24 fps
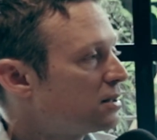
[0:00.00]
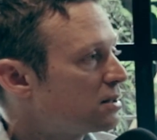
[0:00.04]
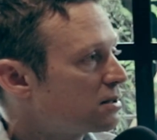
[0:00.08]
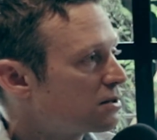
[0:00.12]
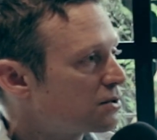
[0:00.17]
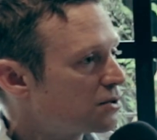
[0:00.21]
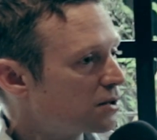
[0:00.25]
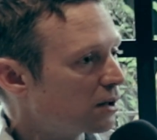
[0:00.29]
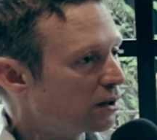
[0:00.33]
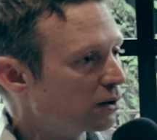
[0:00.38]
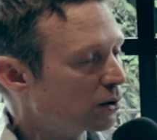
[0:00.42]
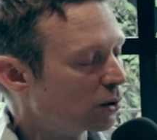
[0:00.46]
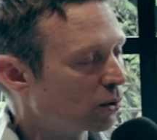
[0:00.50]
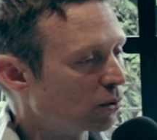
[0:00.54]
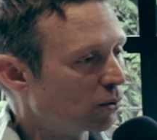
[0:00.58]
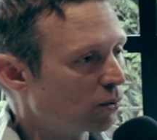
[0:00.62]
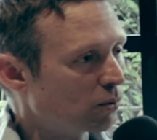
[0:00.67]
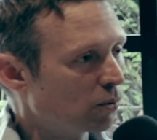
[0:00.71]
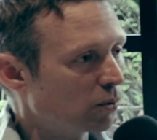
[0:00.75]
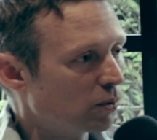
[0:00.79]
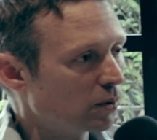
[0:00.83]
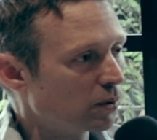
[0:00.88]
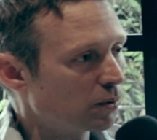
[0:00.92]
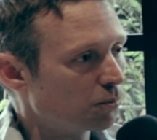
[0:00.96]

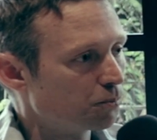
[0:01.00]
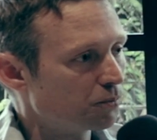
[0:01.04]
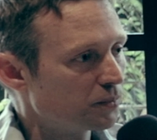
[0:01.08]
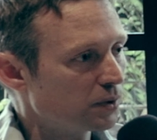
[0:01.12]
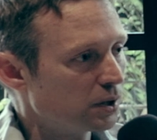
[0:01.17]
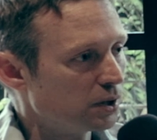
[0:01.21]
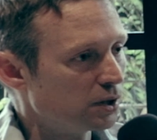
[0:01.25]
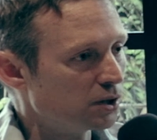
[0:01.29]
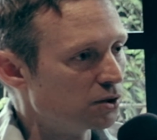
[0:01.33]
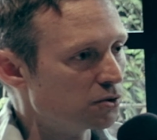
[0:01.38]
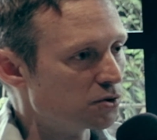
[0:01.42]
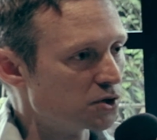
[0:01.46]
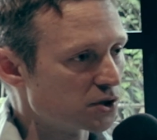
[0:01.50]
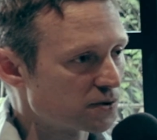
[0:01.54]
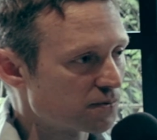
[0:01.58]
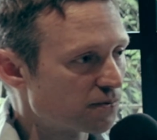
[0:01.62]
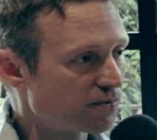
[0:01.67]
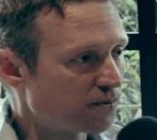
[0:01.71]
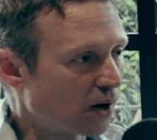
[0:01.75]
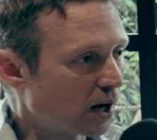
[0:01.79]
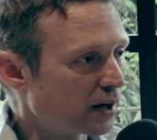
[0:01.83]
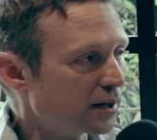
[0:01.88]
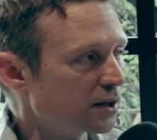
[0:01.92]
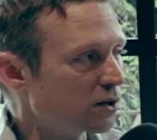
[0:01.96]
So you just
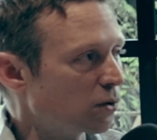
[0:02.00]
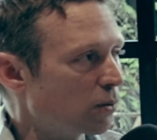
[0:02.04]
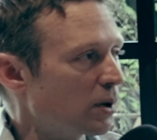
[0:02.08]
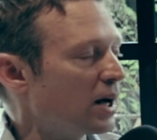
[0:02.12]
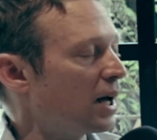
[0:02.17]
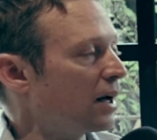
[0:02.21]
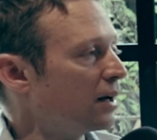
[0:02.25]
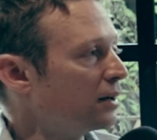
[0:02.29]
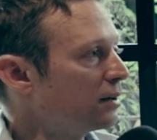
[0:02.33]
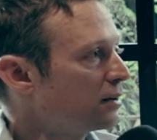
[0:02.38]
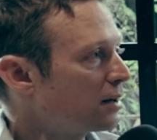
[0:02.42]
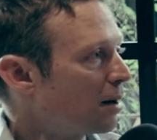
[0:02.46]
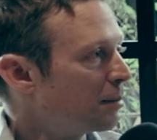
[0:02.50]
find a way.